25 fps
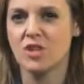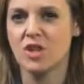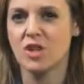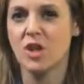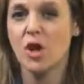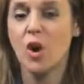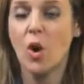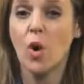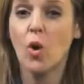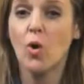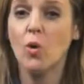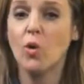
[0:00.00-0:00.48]

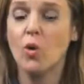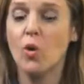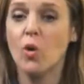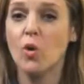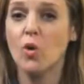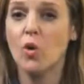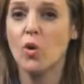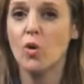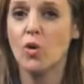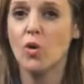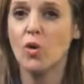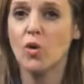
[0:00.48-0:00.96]

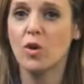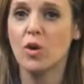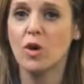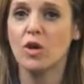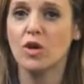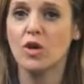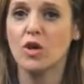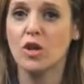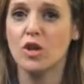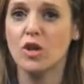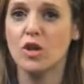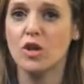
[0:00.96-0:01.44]
Or
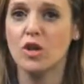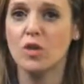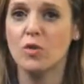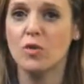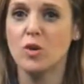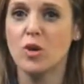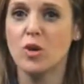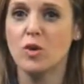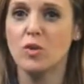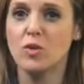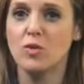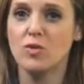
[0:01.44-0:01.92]
can you
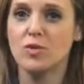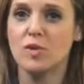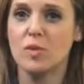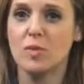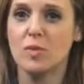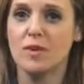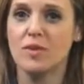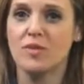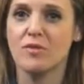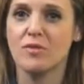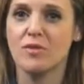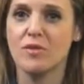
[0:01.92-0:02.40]
use a bit
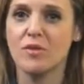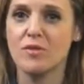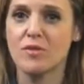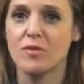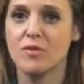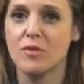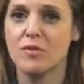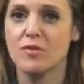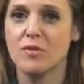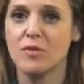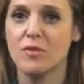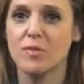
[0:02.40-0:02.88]

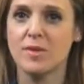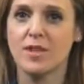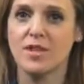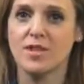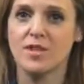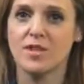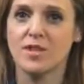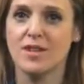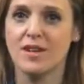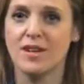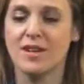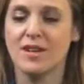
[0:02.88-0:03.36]
from each
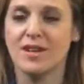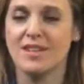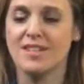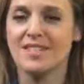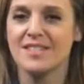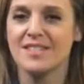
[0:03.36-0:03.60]
side?